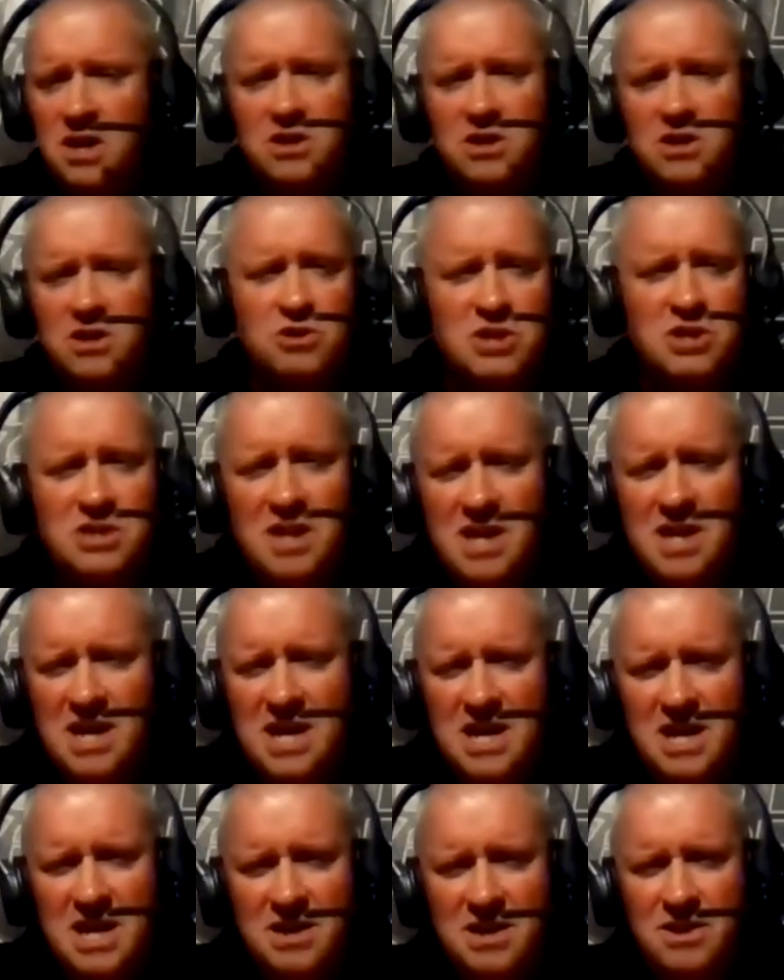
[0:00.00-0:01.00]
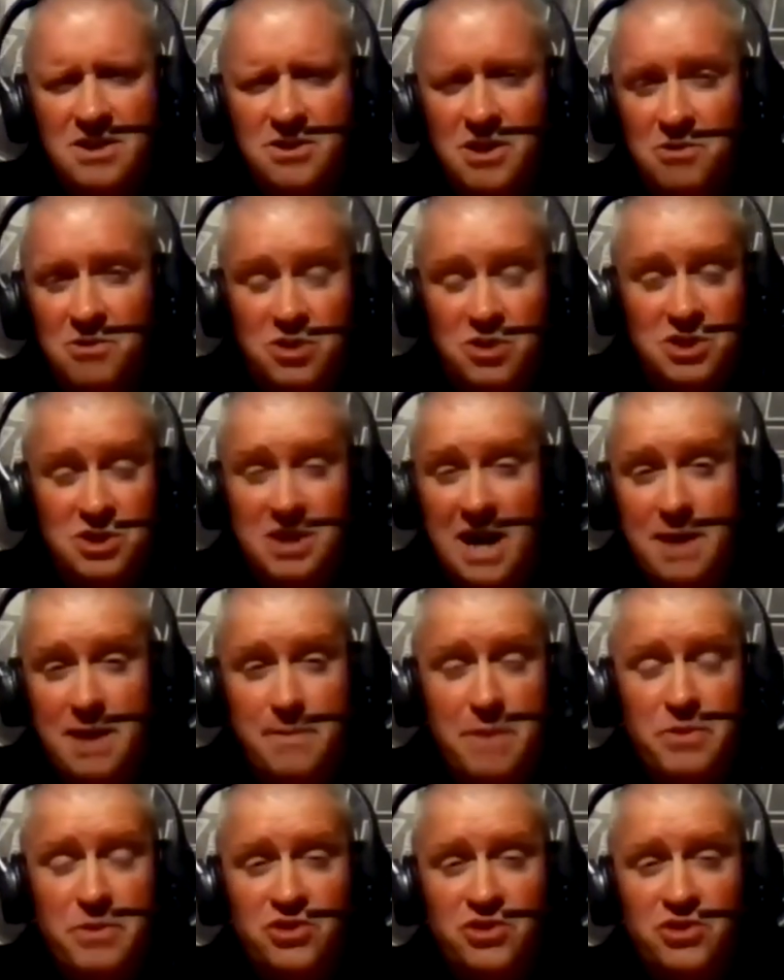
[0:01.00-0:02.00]
Just kind of
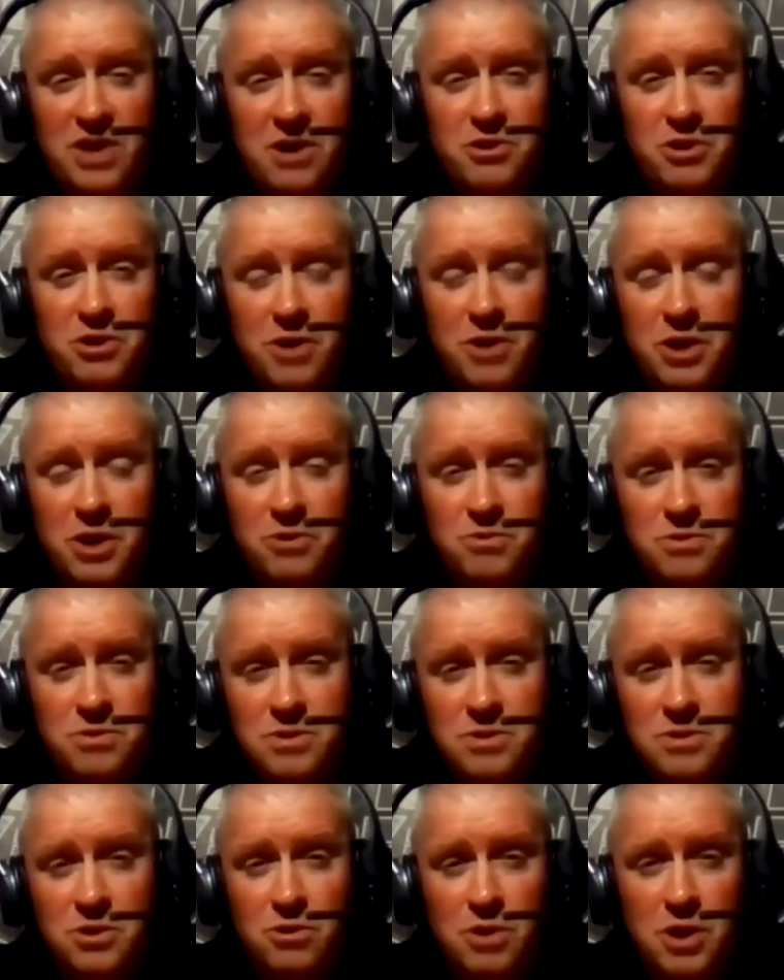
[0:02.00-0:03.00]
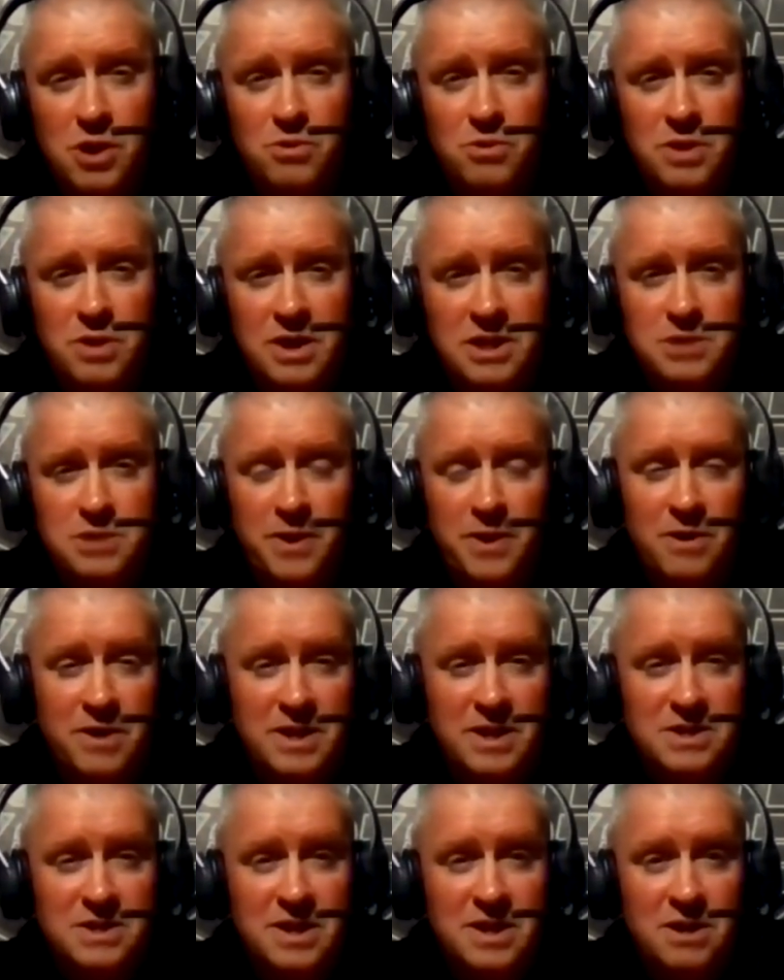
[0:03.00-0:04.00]
maybe share your own
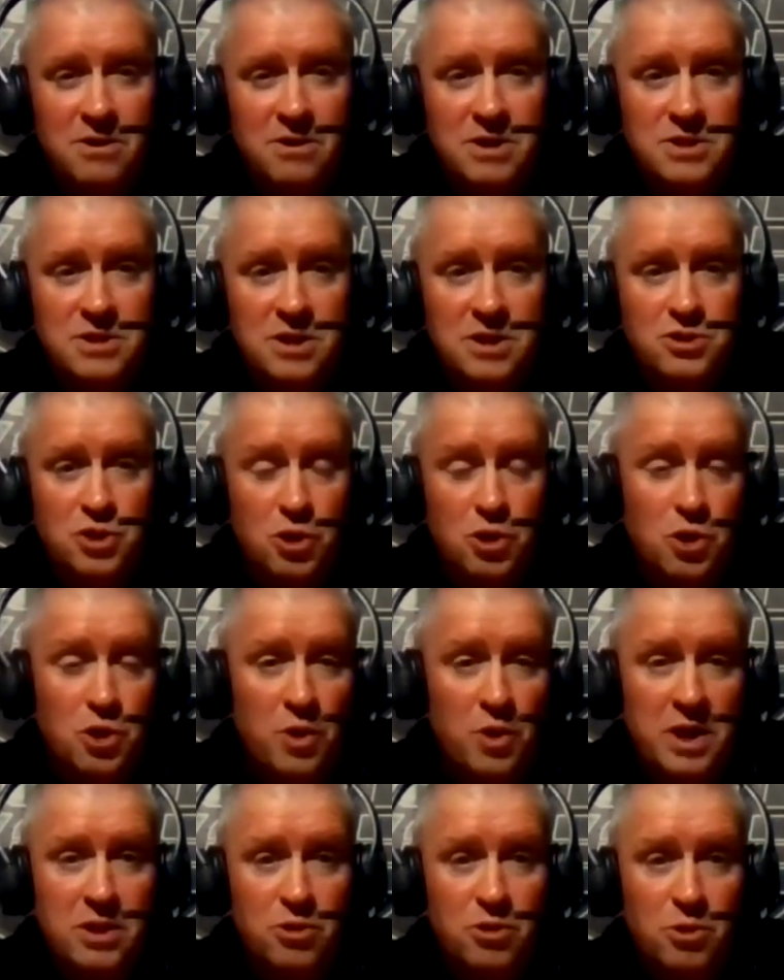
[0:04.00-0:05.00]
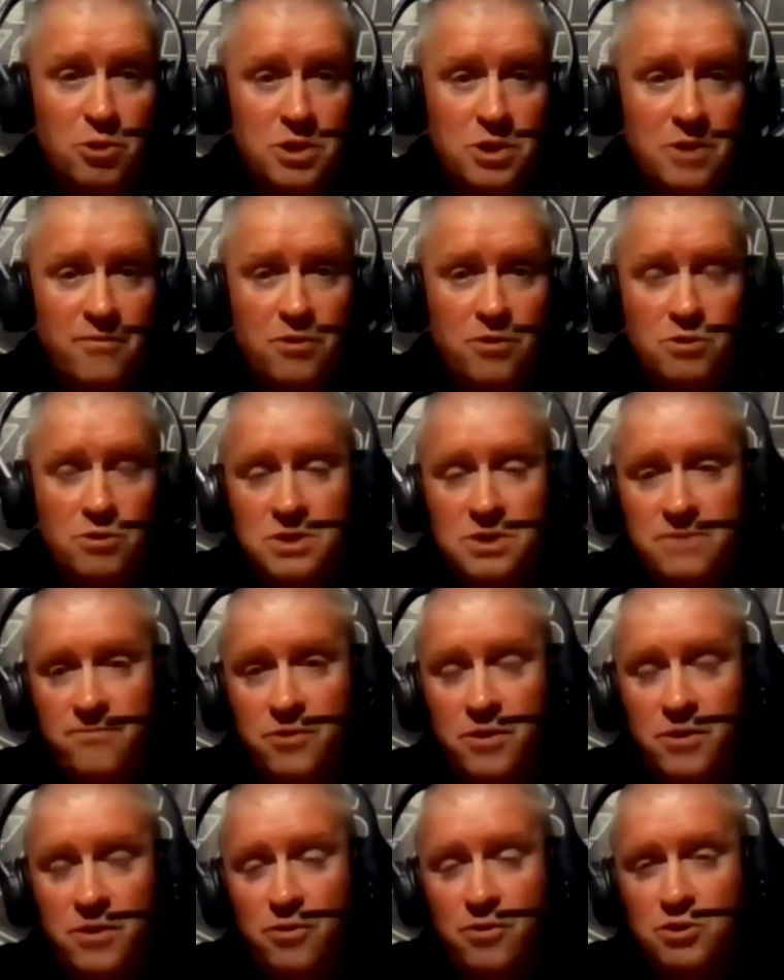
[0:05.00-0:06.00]
experience here as you're going through it
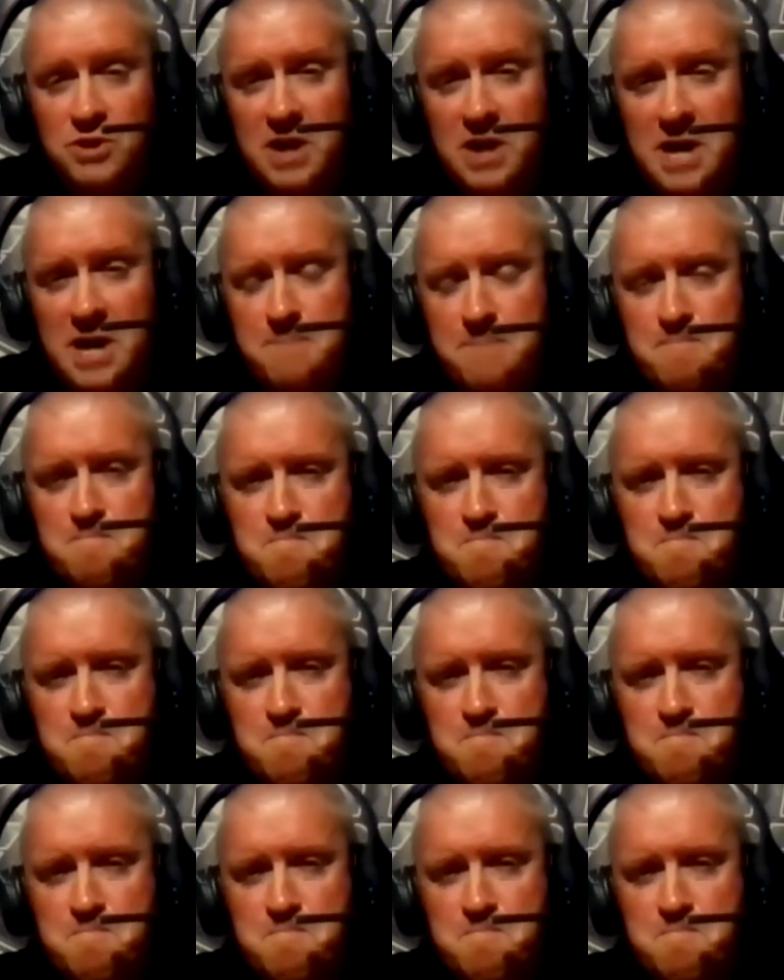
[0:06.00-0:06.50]
for the first time.